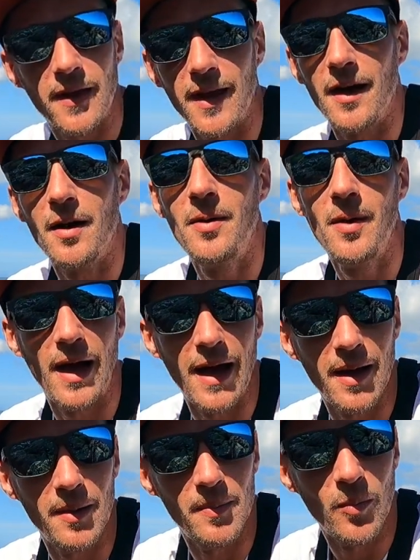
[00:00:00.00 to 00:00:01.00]
here
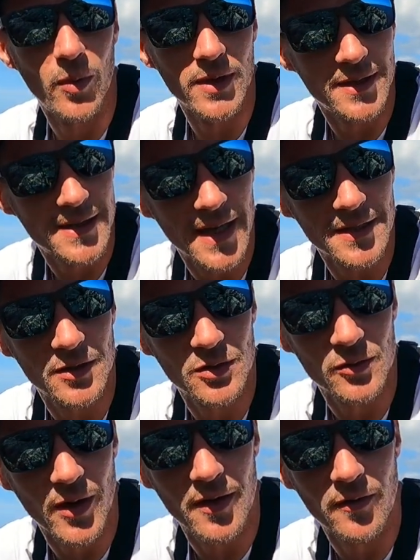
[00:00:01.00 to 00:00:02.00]
with
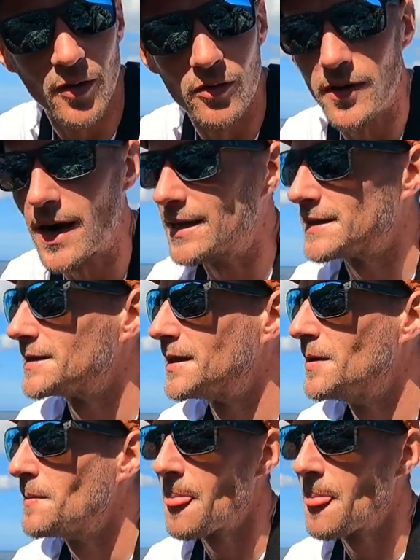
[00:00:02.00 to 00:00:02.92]
Texas rig for a wrasse,